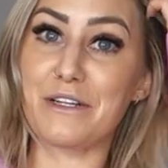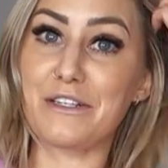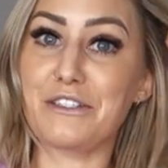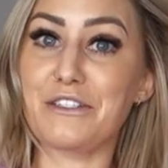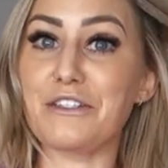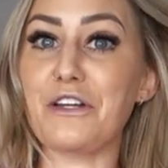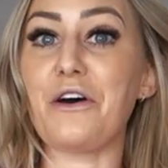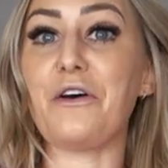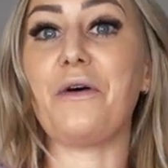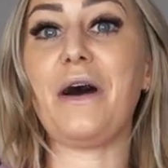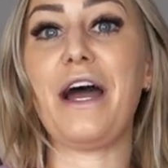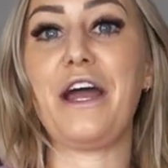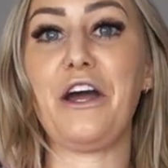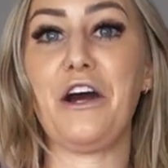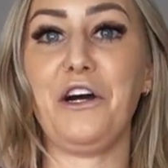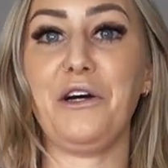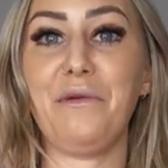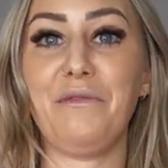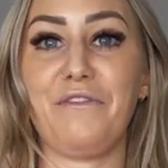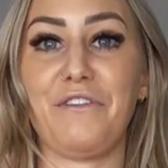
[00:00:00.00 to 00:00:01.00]
So I
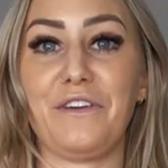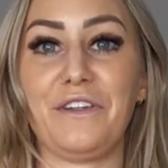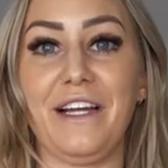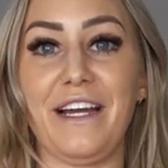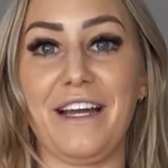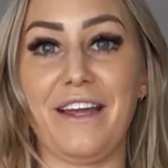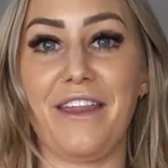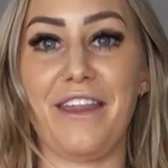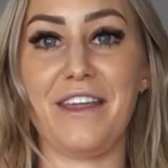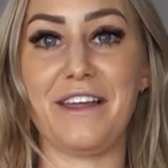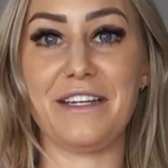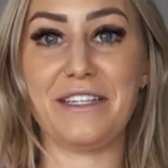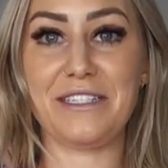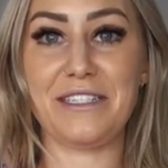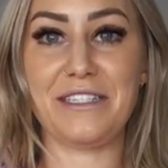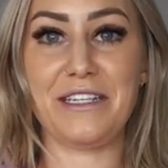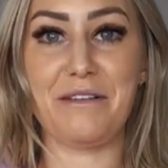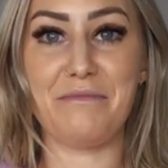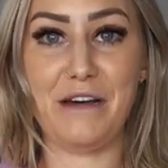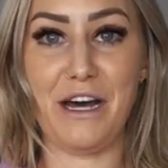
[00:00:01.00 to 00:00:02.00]
hope for like
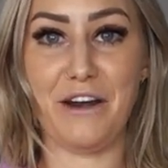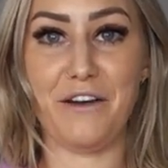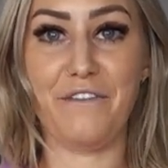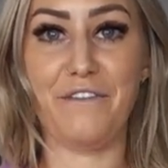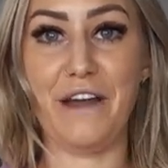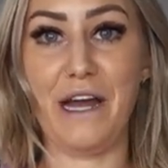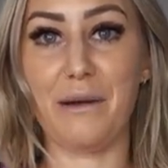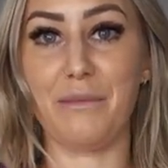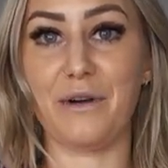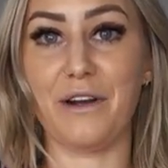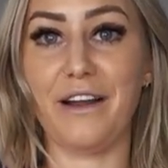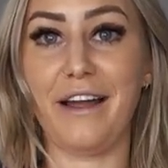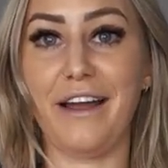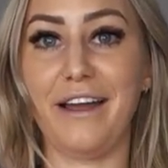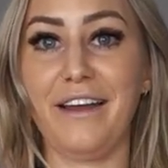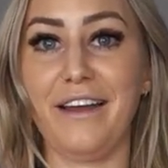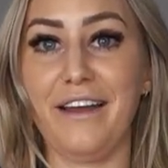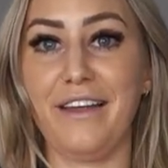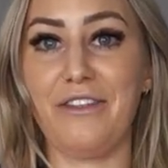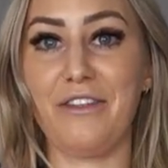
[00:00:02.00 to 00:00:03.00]
this amount of
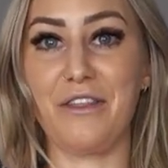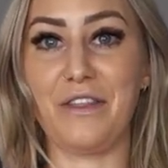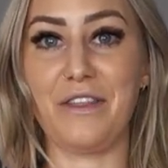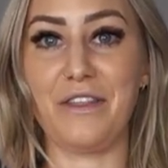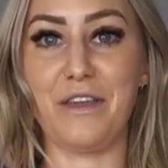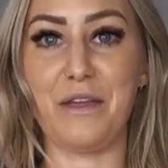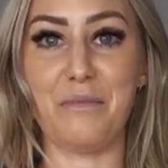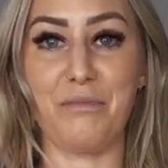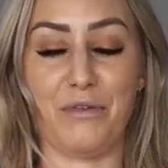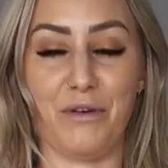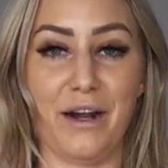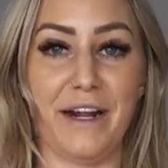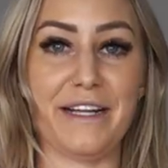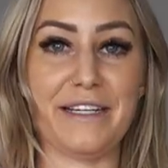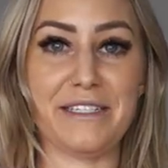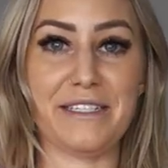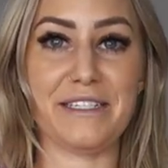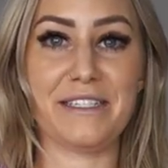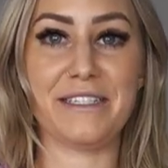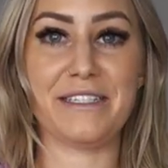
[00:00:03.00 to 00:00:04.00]
fabric, the
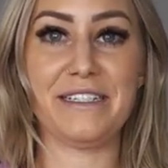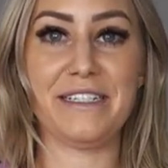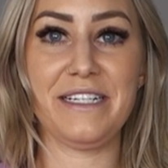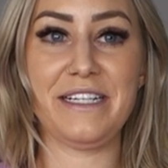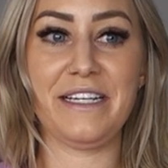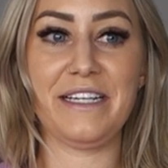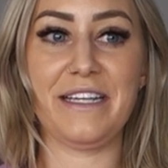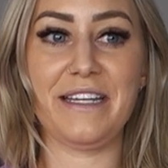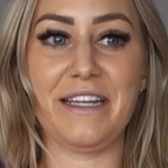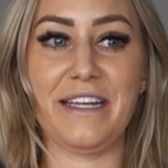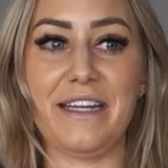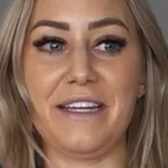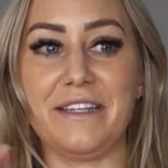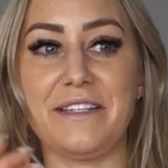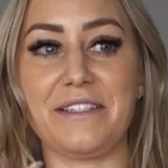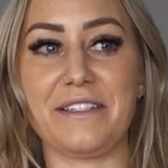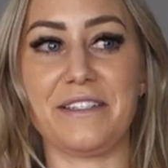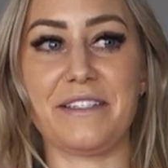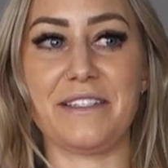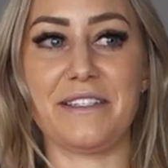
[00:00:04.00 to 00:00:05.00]
price
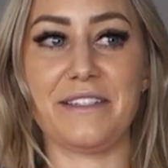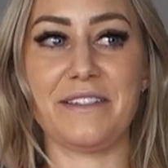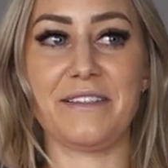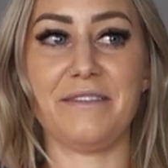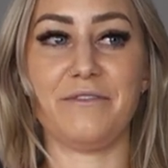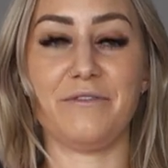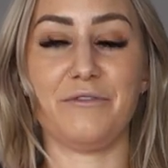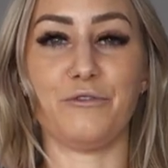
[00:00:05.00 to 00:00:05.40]
is